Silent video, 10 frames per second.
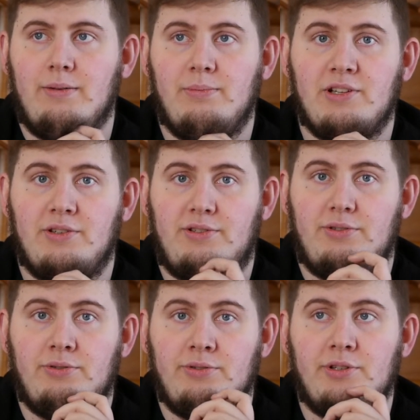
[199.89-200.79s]

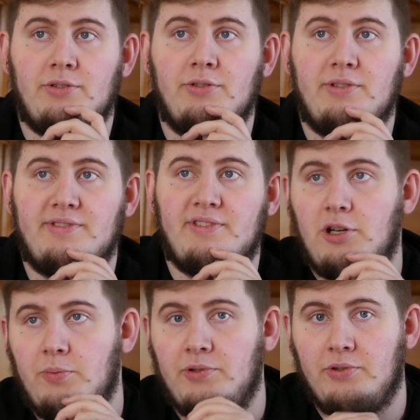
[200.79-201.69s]
because you're not going to
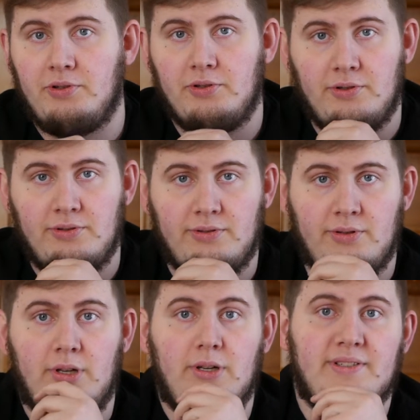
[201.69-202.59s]
stop, you're not going
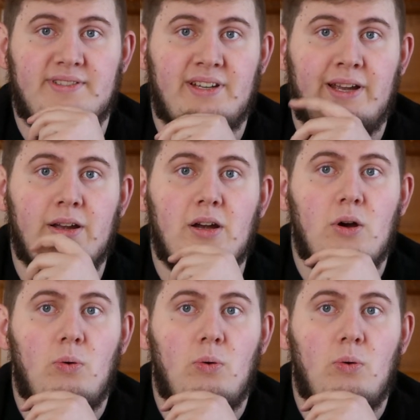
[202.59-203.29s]
to say,